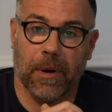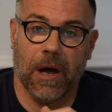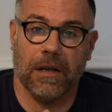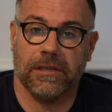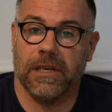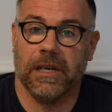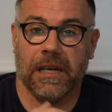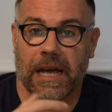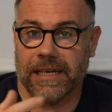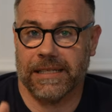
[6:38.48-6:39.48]
parts,
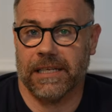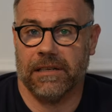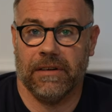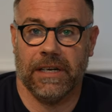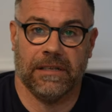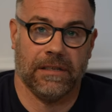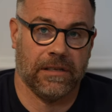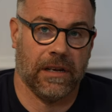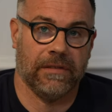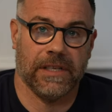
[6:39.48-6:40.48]
accessories,
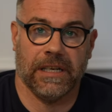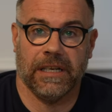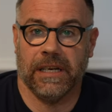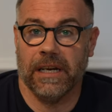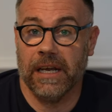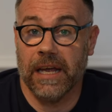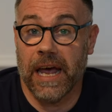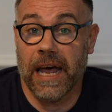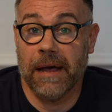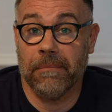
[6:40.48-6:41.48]
servicing,
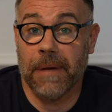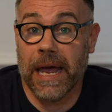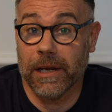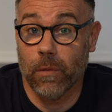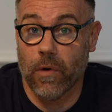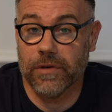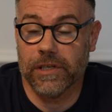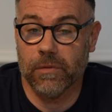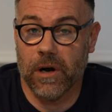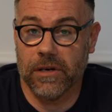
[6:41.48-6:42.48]
any
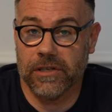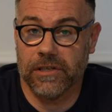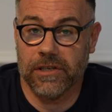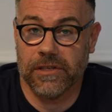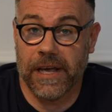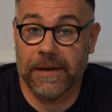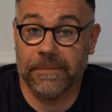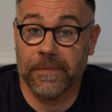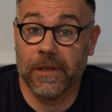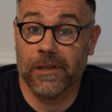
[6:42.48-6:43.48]
warranty work such as that.
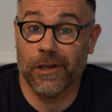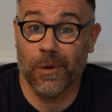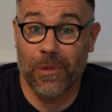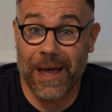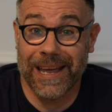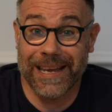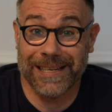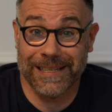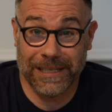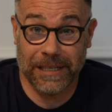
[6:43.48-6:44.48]
So that
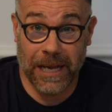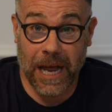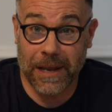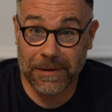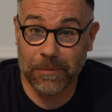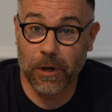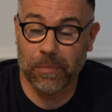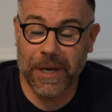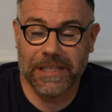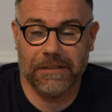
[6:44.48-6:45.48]
is a good
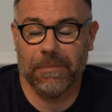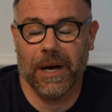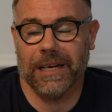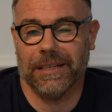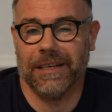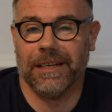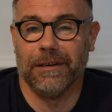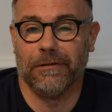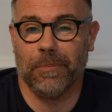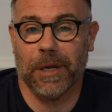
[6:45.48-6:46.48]
peace of mind
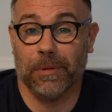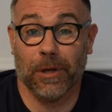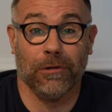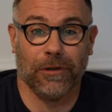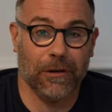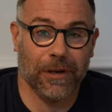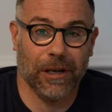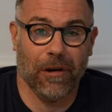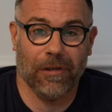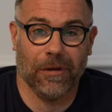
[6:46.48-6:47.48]
for people who've currently
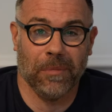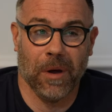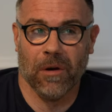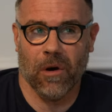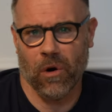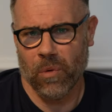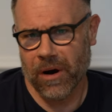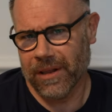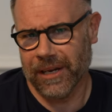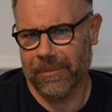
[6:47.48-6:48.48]
got them or were
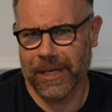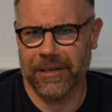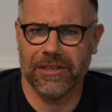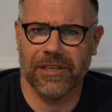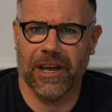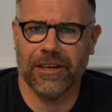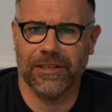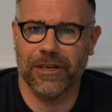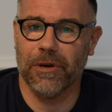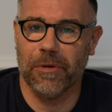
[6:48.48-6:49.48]
a little bit concerned
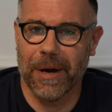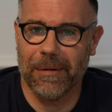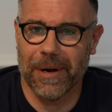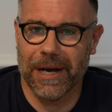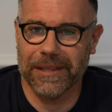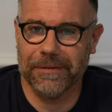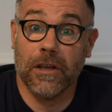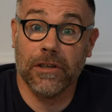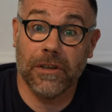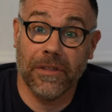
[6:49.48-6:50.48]
who about buying them.
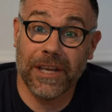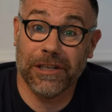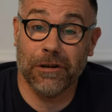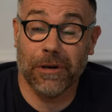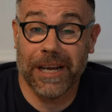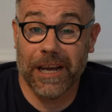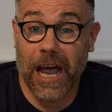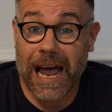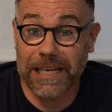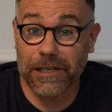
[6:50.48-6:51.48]
So this unit,
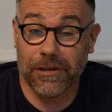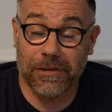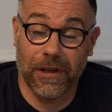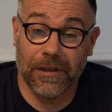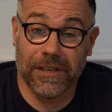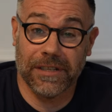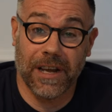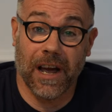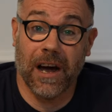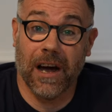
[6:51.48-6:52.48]
as of the others,
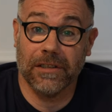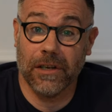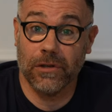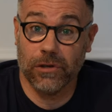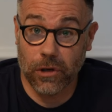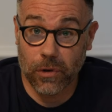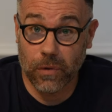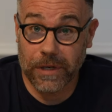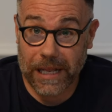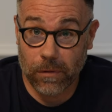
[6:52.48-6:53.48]
are 2
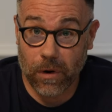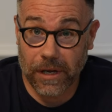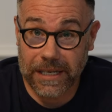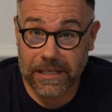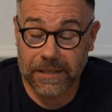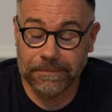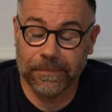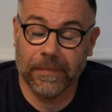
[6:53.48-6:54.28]
kilowatt heater,